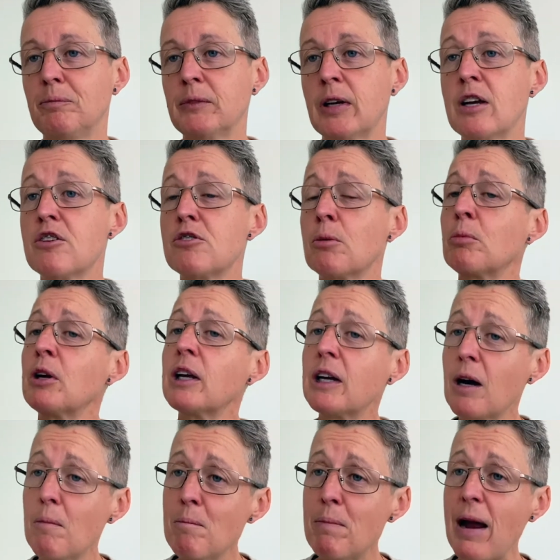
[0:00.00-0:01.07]
So I'm going to
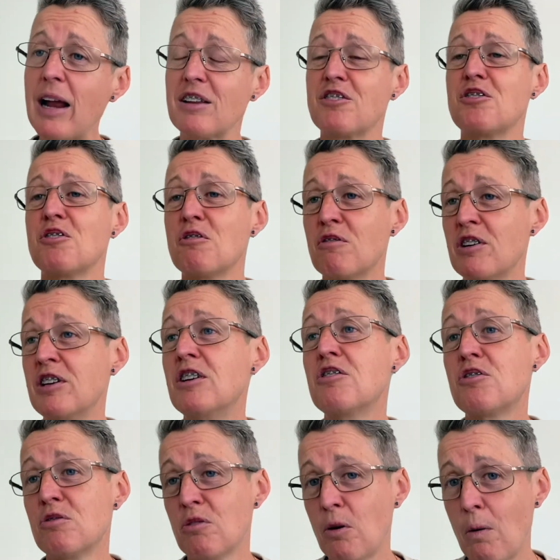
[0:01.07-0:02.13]
come back to your
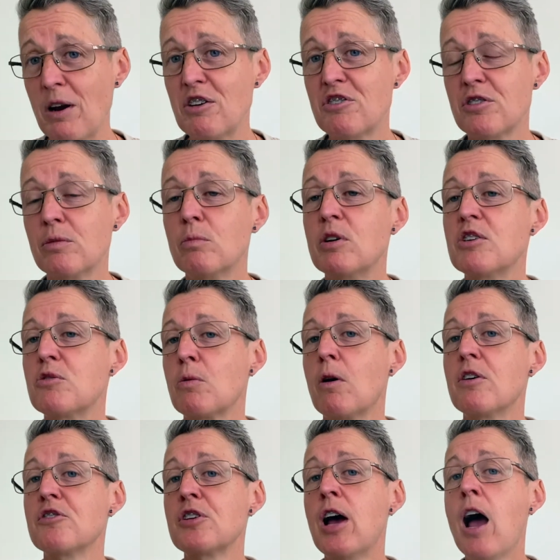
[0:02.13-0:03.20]
initial question, which
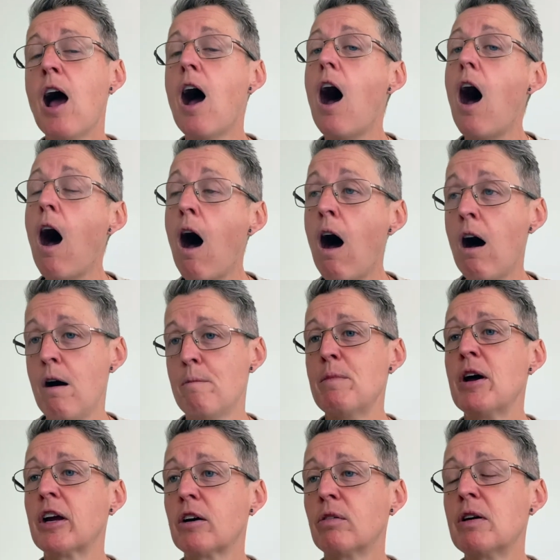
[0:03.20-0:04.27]
was, are
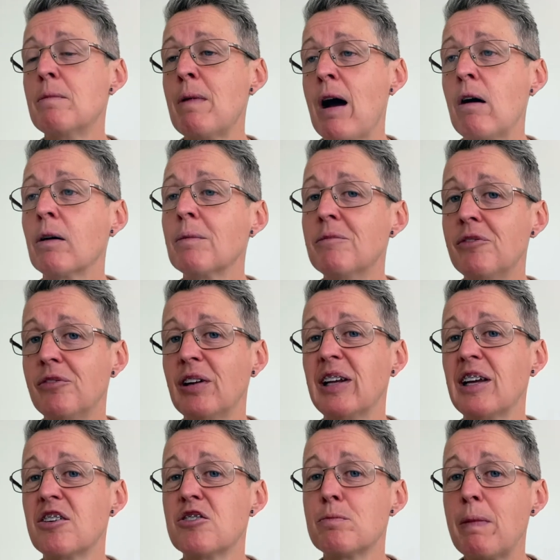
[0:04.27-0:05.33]
mercury amalgam
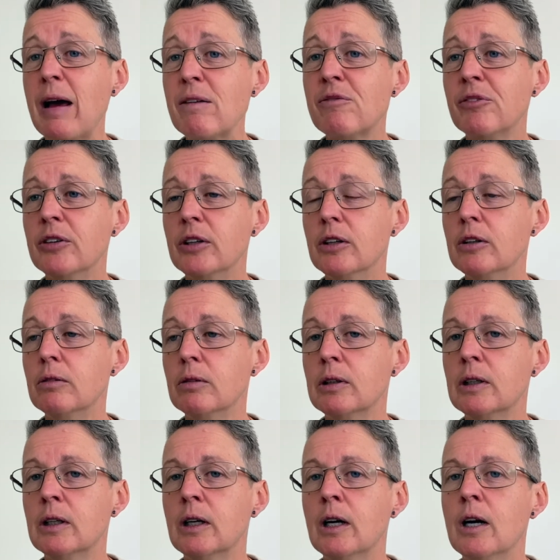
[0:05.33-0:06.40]
fillings bad for you?
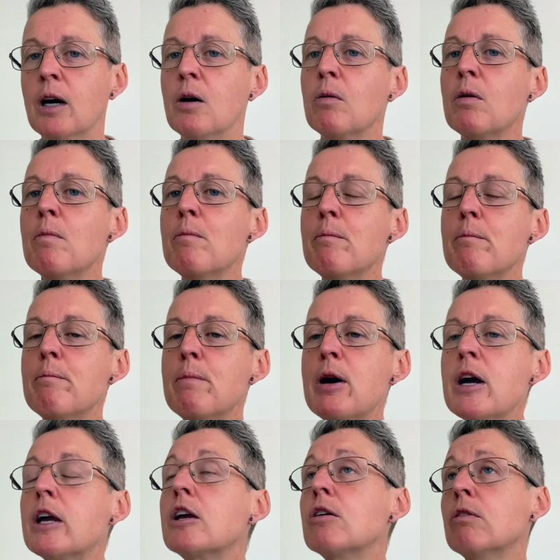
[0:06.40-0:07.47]
Well,
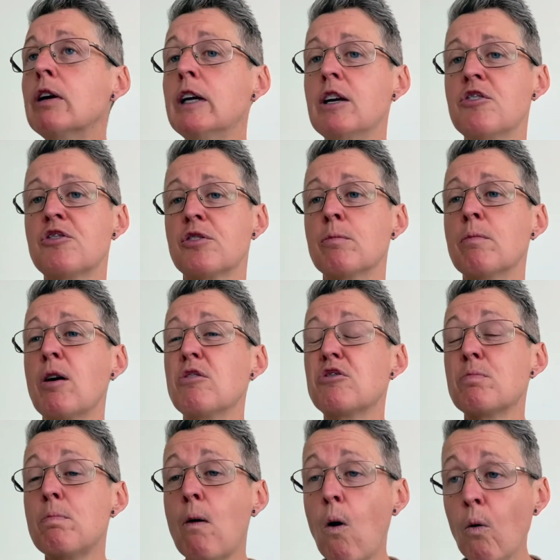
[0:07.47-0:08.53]
mercury is the
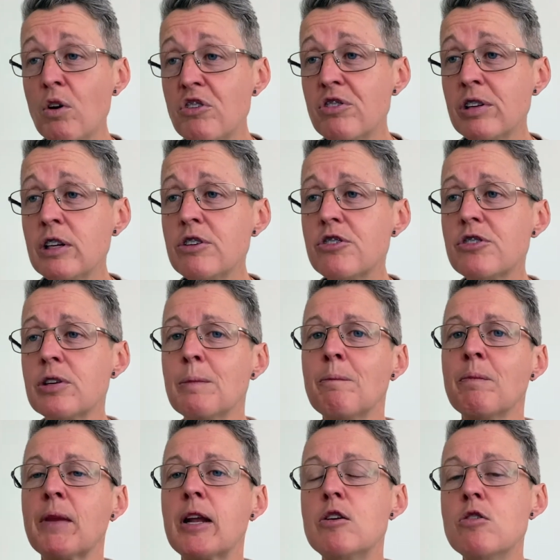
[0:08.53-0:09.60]
most poisonous,
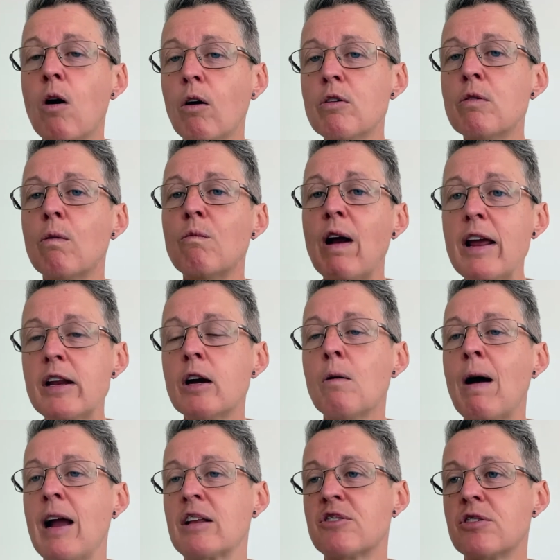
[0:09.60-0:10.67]
non
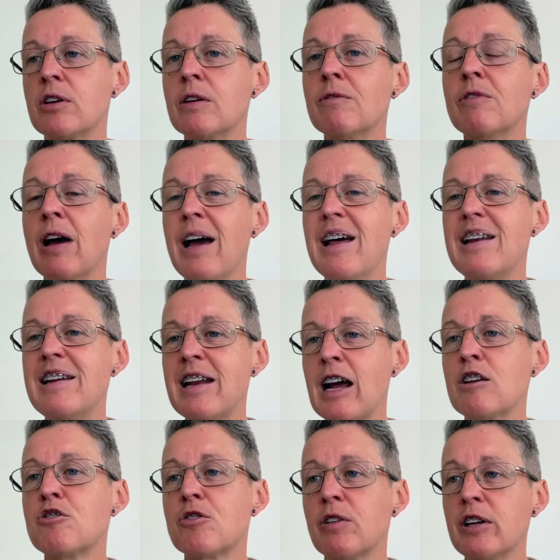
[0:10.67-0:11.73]
radioactive,
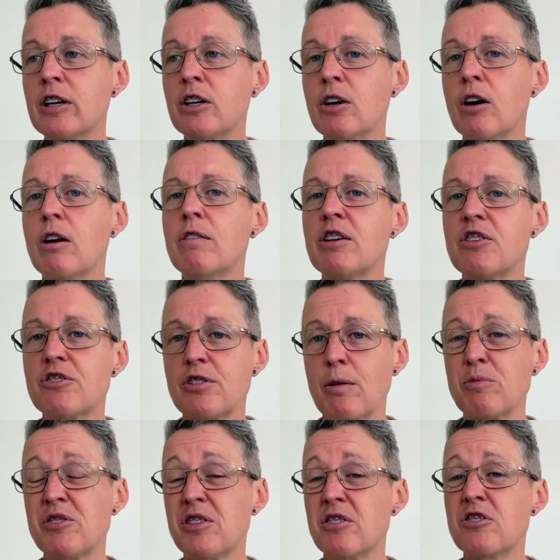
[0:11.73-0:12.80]
naturally occurring
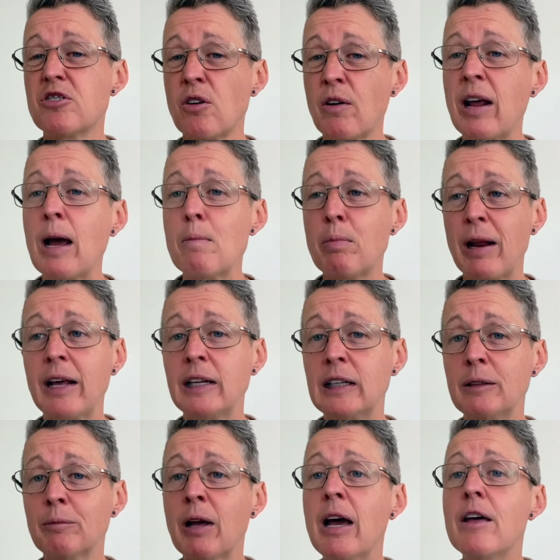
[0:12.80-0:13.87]
substance on our planet.